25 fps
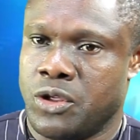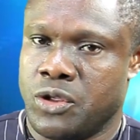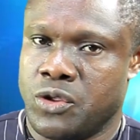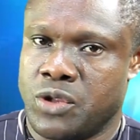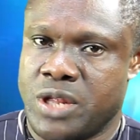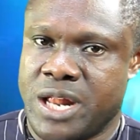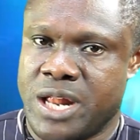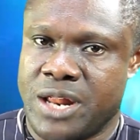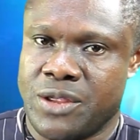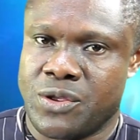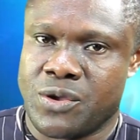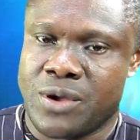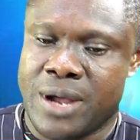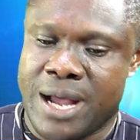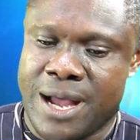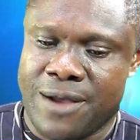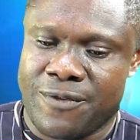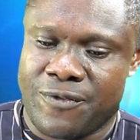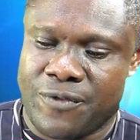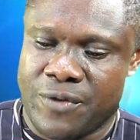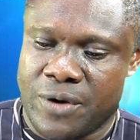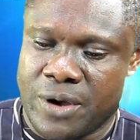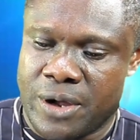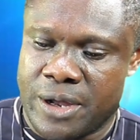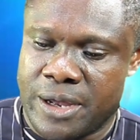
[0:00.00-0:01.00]
you
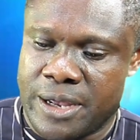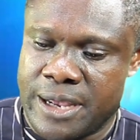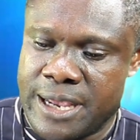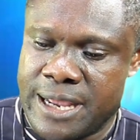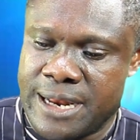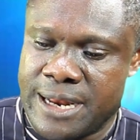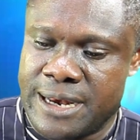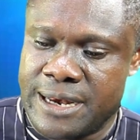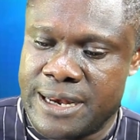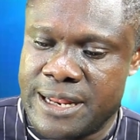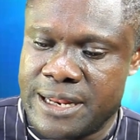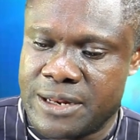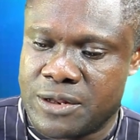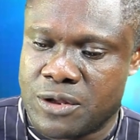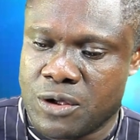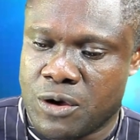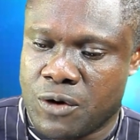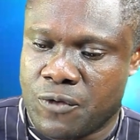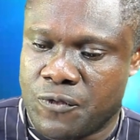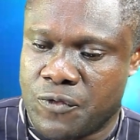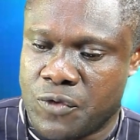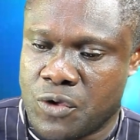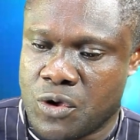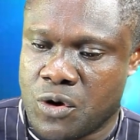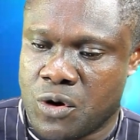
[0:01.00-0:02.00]
have a lid
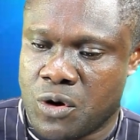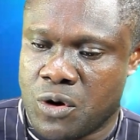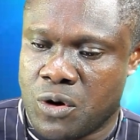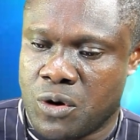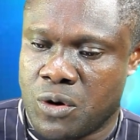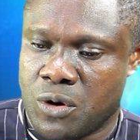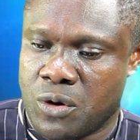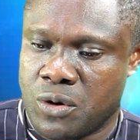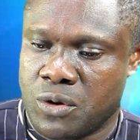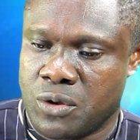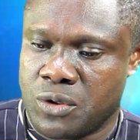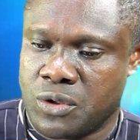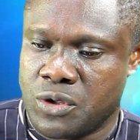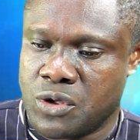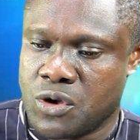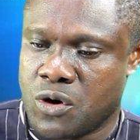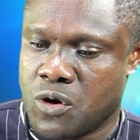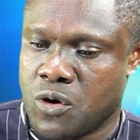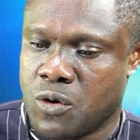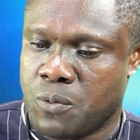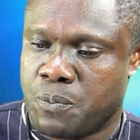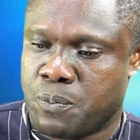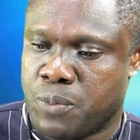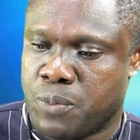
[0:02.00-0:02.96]
of your